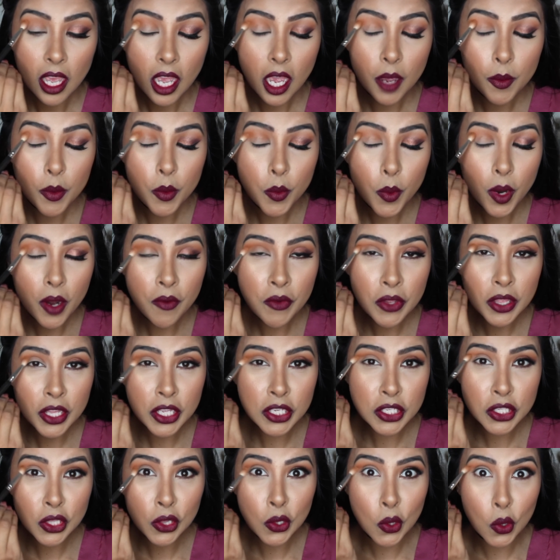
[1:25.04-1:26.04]
I've been wearing
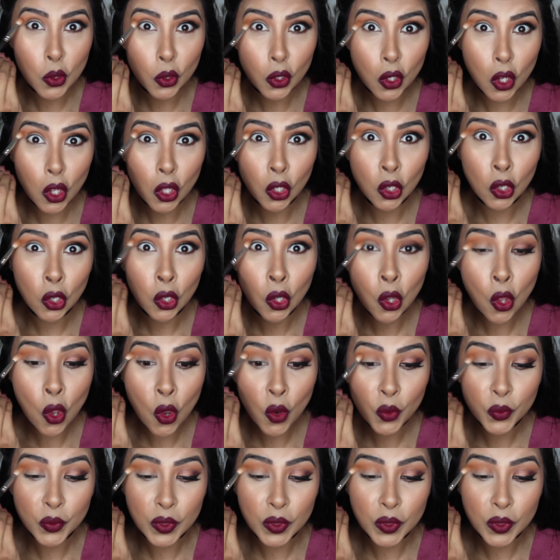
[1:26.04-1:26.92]
this look a lot